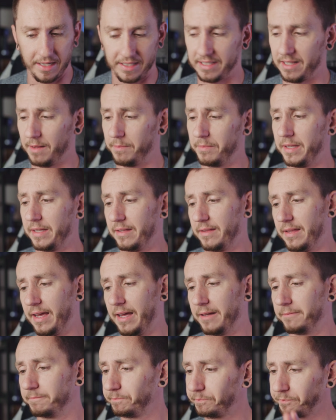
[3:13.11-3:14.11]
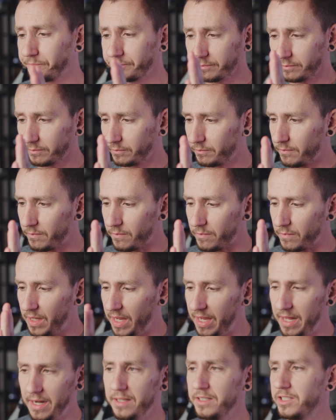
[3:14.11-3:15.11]
it's something that
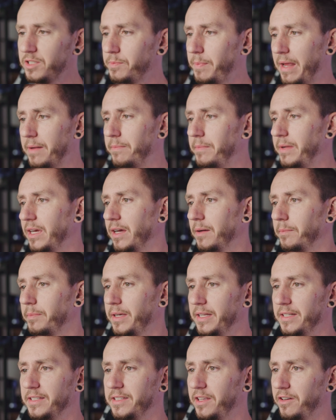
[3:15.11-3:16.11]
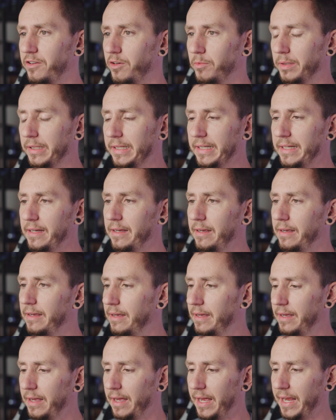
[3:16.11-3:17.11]
it has sped me up considerably.
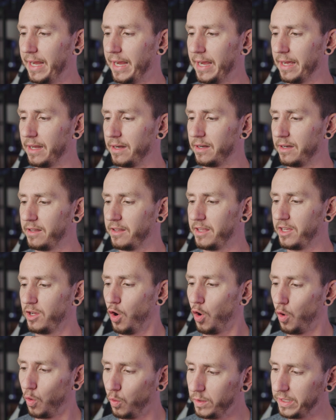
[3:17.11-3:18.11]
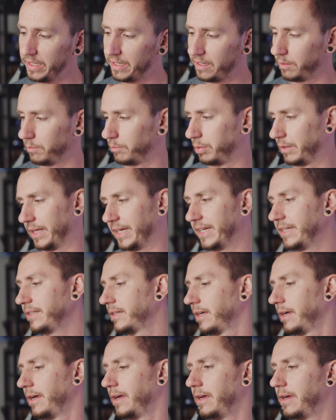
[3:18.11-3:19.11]
And the only
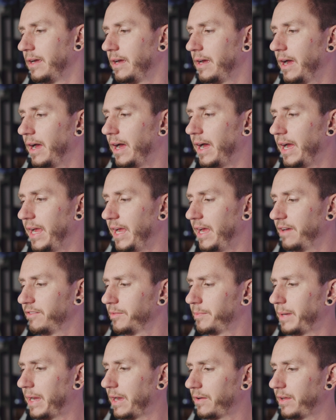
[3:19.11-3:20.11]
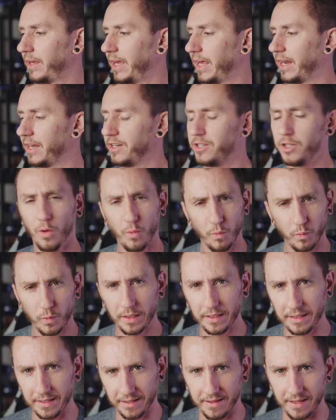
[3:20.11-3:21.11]
complaint I have about it, and I don't
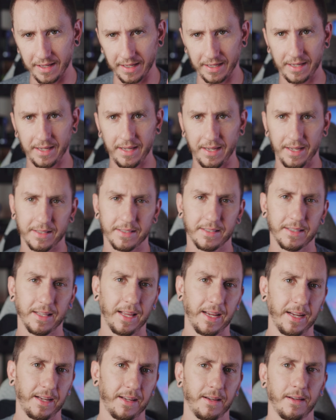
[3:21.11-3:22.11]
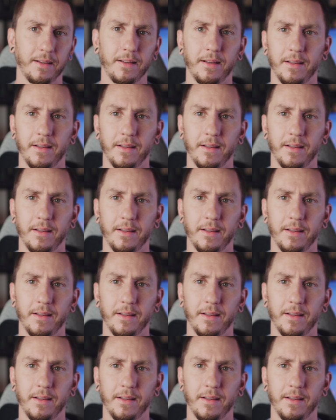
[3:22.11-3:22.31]
really think it's like